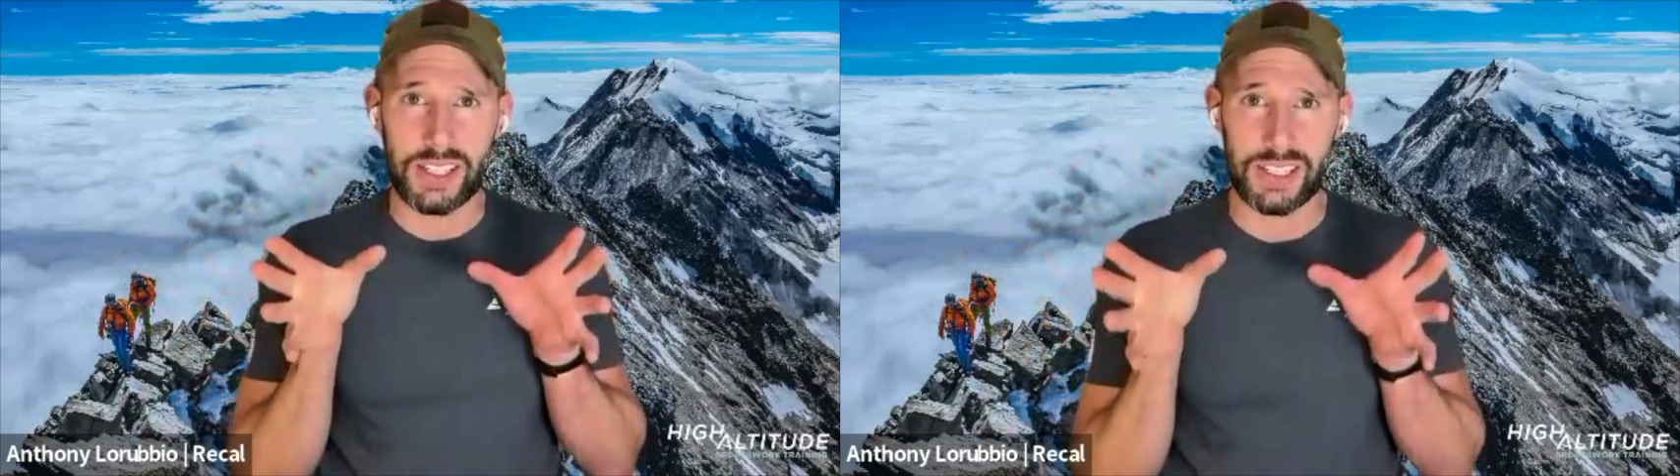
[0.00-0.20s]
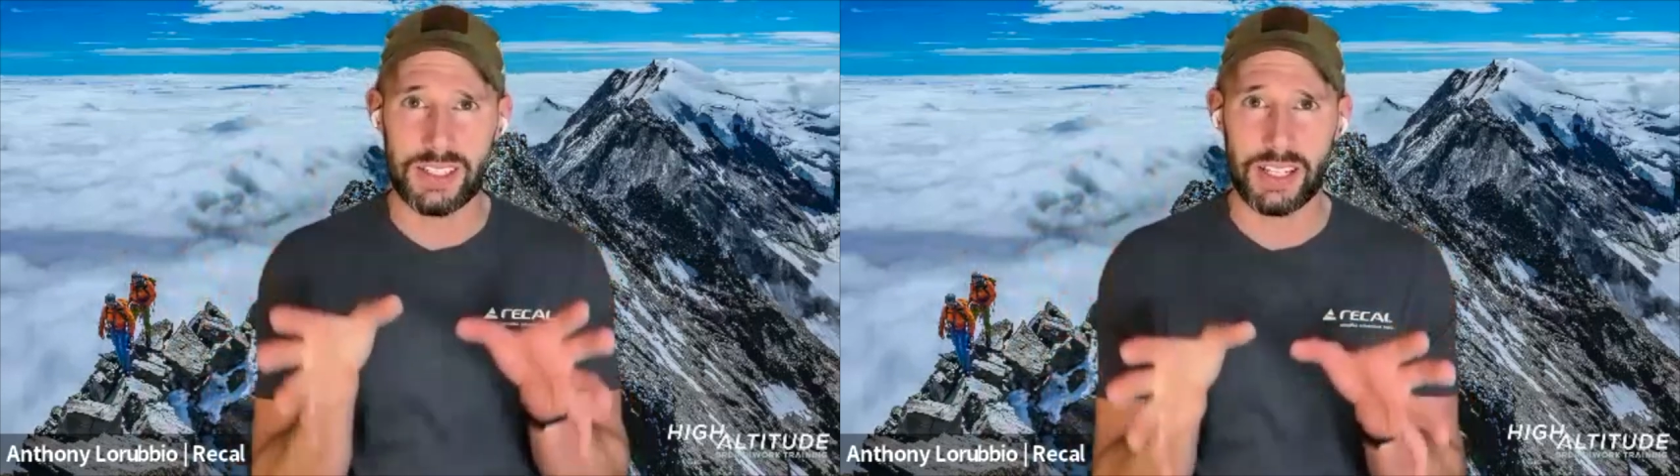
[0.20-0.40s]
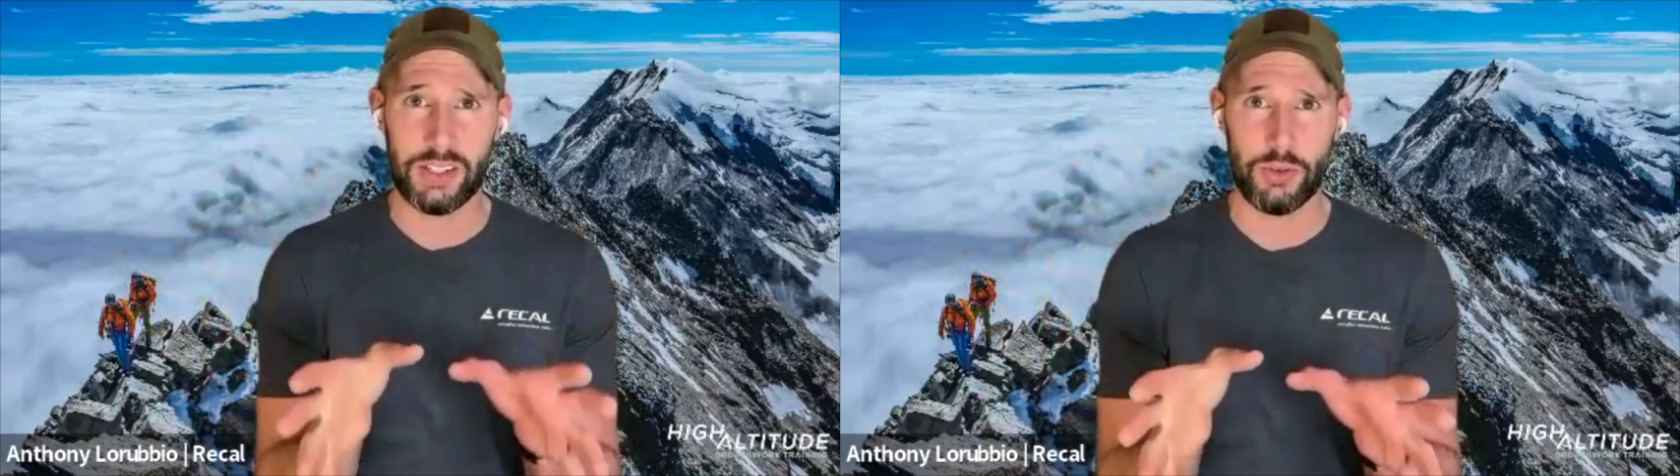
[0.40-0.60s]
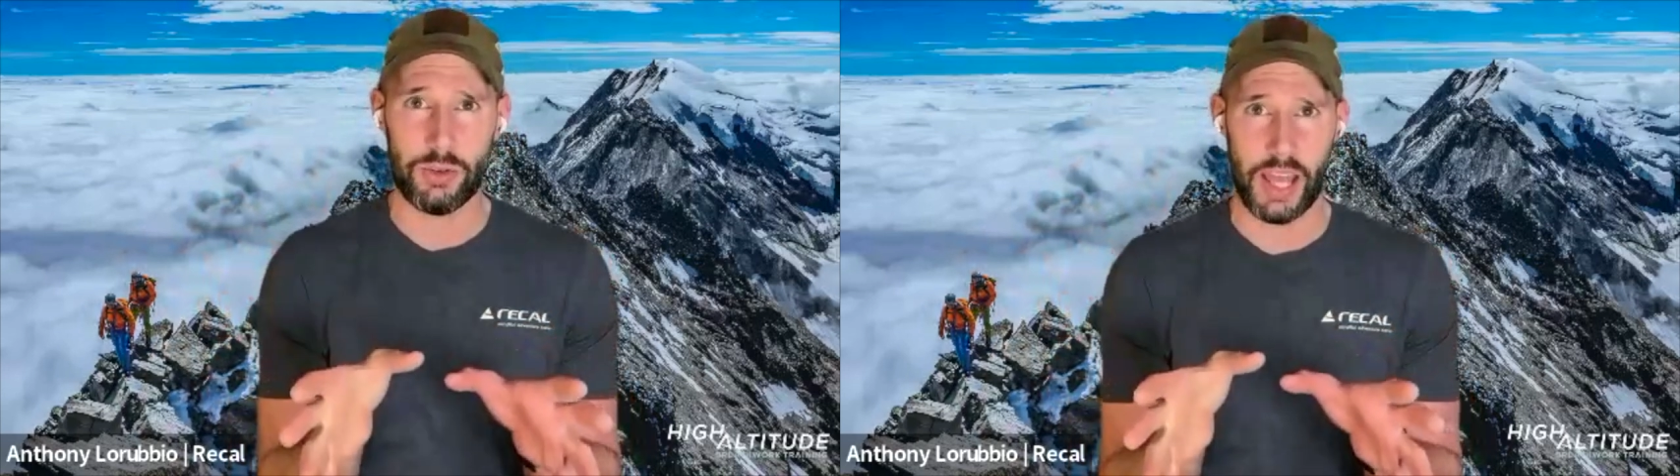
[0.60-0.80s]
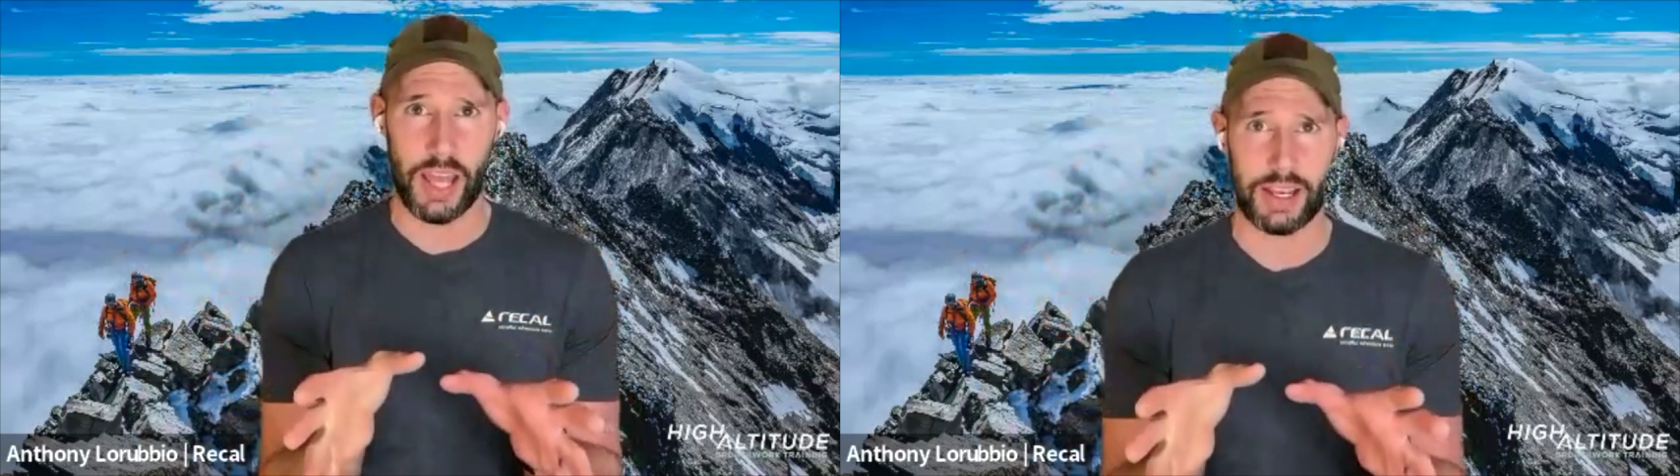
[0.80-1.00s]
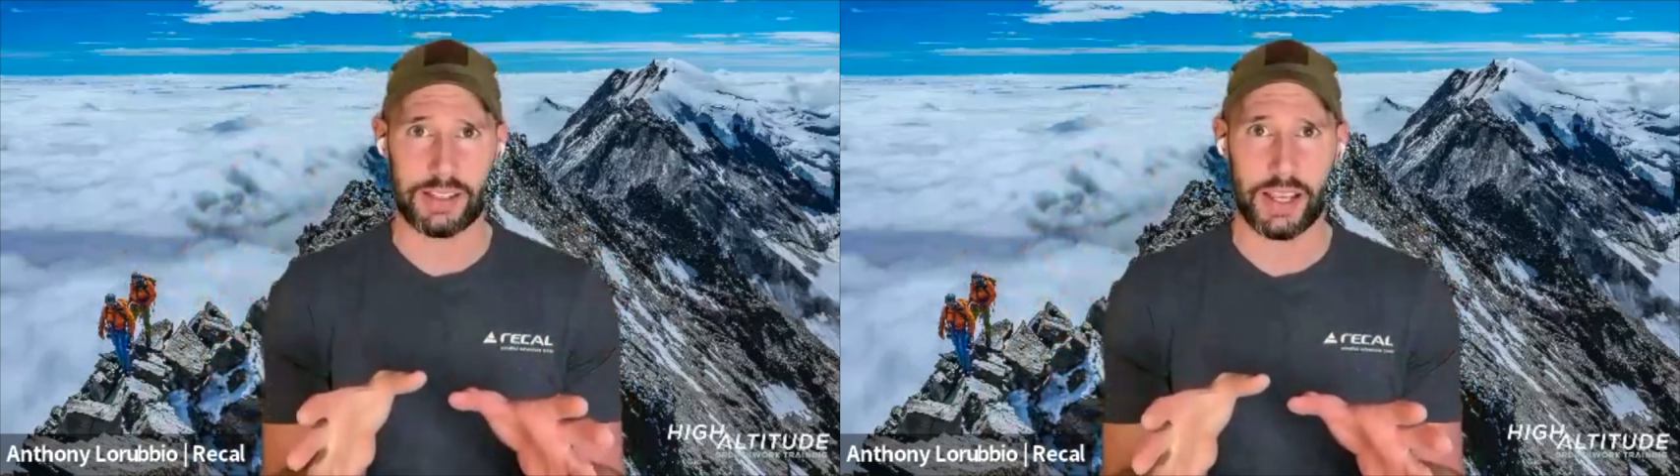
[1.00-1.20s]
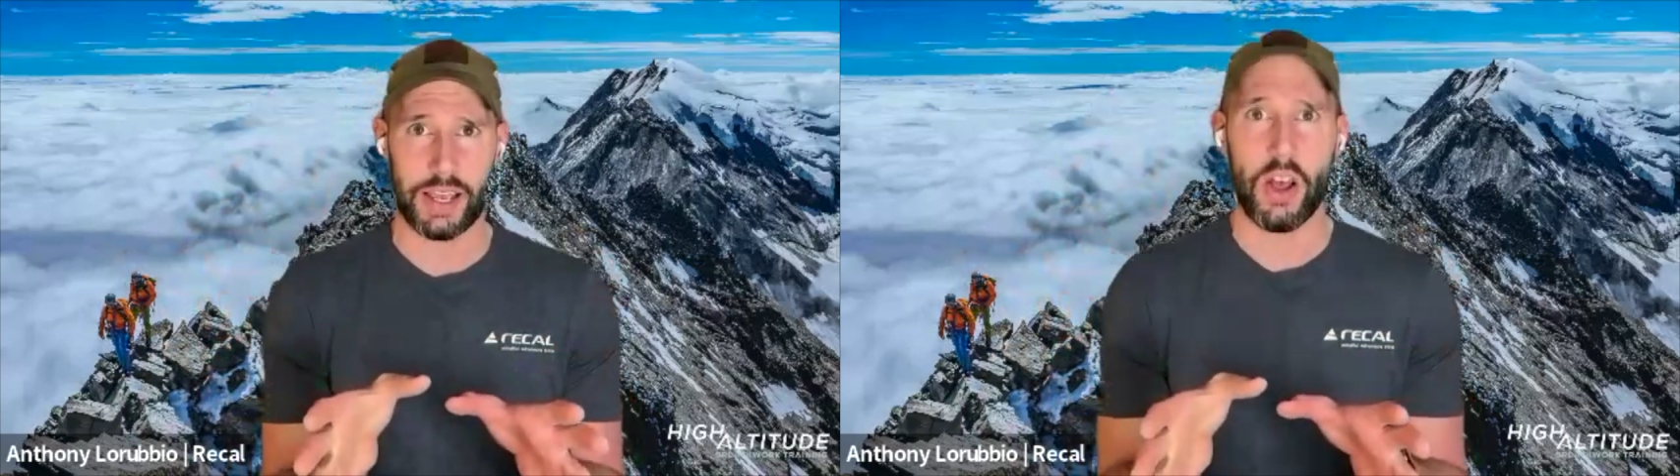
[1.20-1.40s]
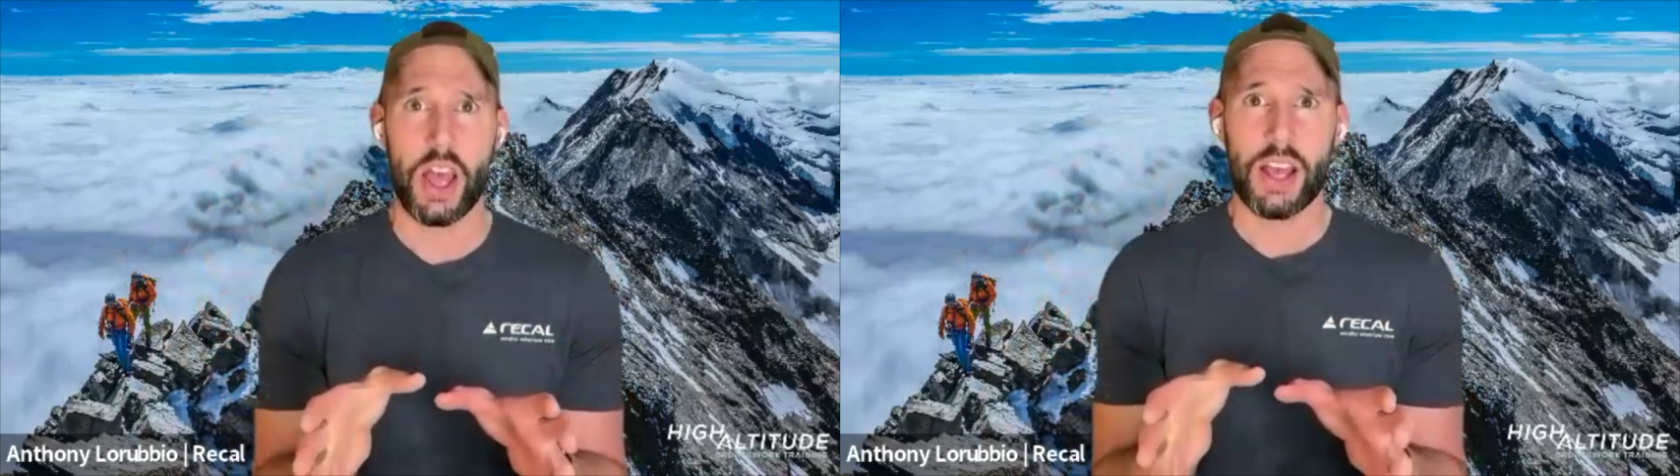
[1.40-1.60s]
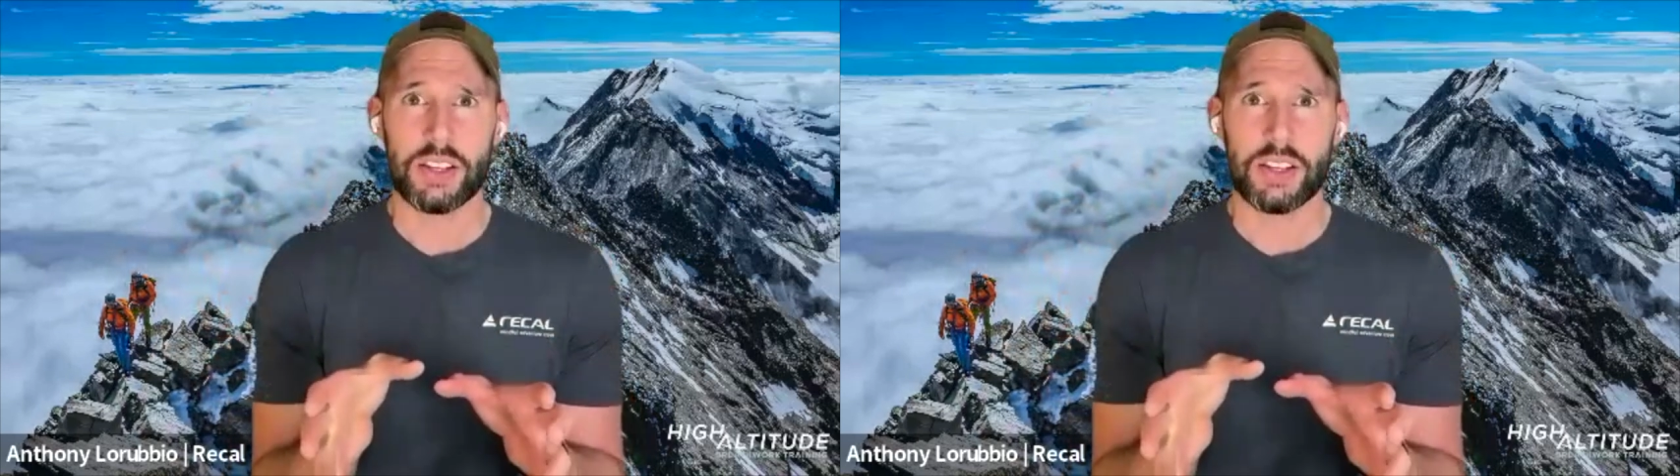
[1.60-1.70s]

continue to exhale.